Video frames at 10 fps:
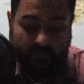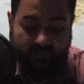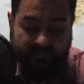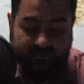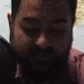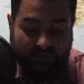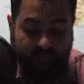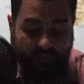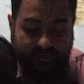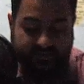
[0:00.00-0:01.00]
we've seen the
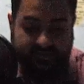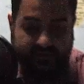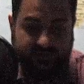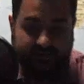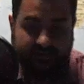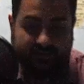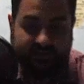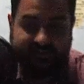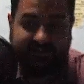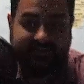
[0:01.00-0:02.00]
reports
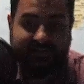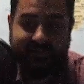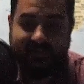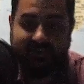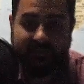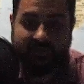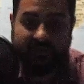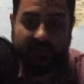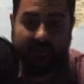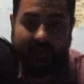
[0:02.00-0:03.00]
just like you, and we
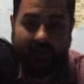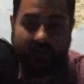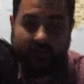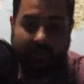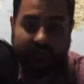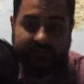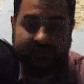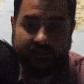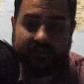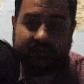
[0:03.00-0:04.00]
know how how
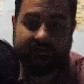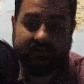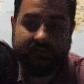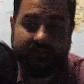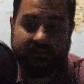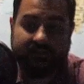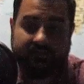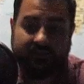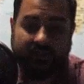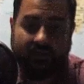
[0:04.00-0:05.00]
serious this
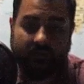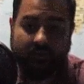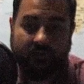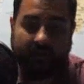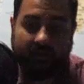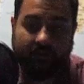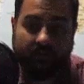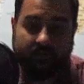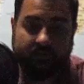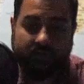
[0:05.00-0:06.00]
is and how
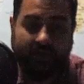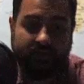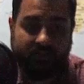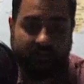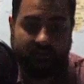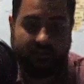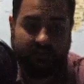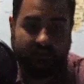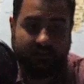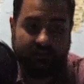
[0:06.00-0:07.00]
how tragic.
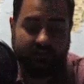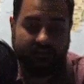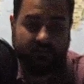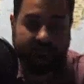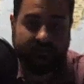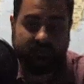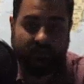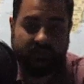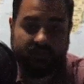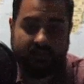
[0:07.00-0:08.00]
Uh, the
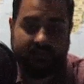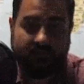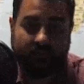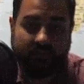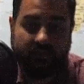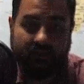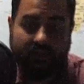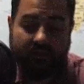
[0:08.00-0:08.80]
situation is, and we